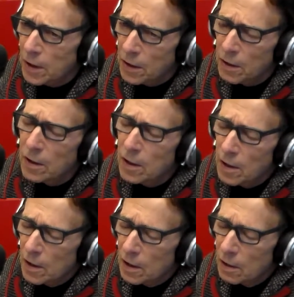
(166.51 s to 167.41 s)
in
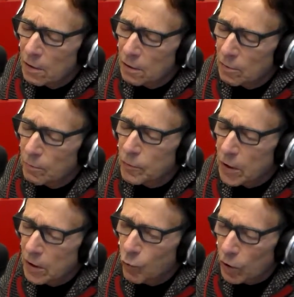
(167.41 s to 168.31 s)

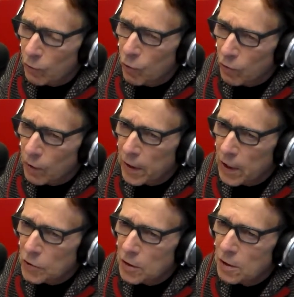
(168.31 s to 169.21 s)
the Willow Grove
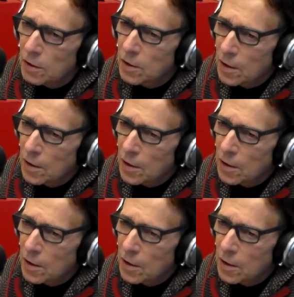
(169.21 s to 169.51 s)
location.